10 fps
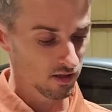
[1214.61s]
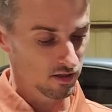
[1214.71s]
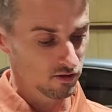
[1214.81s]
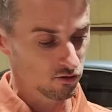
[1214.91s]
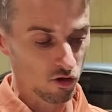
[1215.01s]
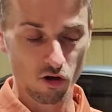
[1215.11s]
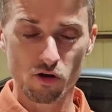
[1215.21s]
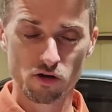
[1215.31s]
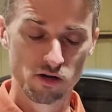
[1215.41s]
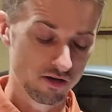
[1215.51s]

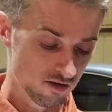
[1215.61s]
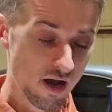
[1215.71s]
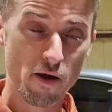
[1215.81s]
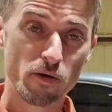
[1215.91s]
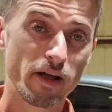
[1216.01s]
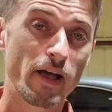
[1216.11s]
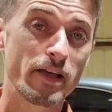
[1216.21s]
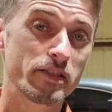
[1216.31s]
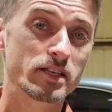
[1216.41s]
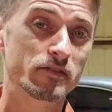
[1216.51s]
So I will
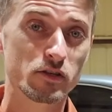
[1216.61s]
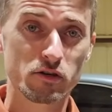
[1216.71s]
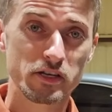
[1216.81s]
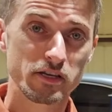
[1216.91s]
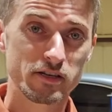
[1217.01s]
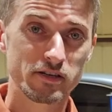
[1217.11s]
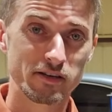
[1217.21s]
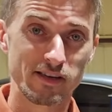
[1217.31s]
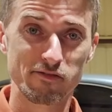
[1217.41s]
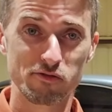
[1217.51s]
end this video here.
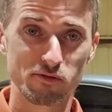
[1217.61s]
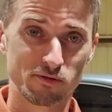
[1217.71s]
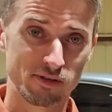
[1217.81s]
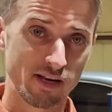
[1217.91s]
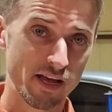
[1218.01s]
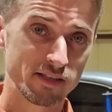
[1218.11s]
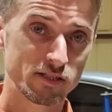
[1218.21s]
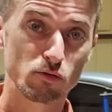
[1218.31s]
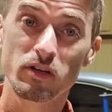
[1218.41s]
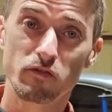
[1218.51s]
If you like this
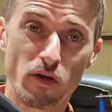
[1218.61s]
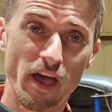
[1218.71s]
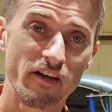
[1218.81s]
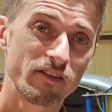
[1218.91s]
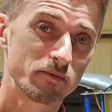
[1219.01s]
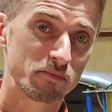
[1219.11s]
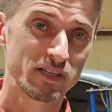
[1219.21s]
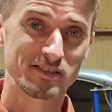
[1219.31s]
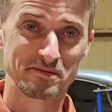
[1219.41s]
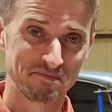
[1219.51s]
tool, if you have it,
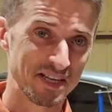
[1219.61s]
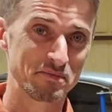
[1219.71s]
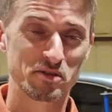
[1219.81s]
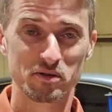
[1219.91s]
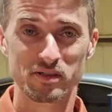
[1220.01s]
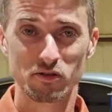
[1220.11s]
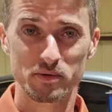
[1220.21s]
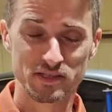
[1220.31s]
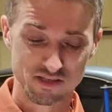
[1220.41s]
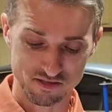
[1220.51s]
please let me know in the
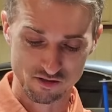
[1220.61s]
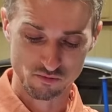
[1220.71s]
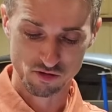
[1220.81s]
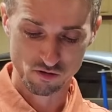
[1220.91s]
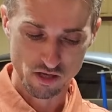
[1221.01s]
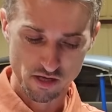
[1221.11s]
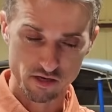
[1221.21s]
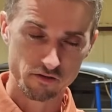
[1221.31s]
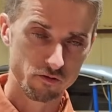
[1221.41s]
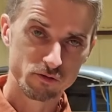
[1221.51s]
comment section down below.
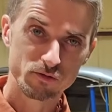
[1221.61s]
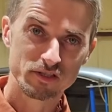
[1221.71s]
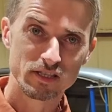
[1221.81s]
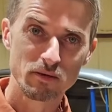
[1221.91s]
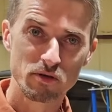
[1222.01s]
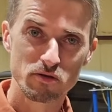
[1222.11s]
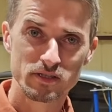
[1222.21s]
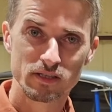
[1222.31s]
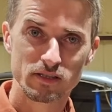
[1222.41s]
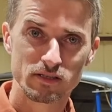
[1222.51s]
If you want to see me
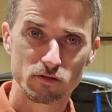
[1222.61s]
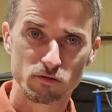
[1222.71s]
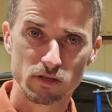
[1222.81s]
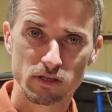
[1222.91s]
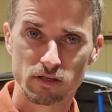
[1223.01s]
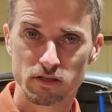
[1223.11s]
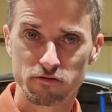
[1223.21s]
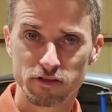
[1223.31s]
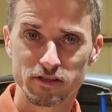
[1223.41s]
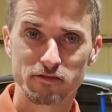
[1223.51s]
using this tool in a
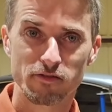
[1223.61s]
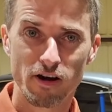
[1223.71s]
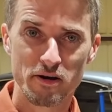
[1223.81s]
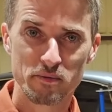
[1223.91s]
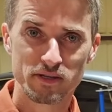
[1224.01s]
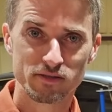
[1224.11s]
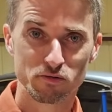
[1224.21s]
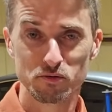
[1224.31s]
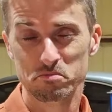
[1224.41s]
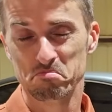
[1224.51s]
different environment to
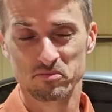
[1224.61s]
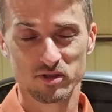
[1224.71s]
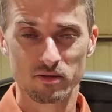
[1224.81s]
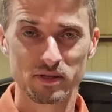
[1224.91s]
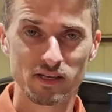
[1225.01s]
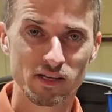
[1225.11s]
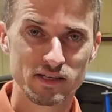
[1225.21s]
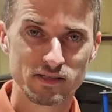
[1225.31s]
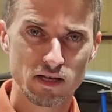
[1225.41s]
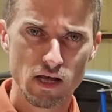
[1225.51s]
do something else,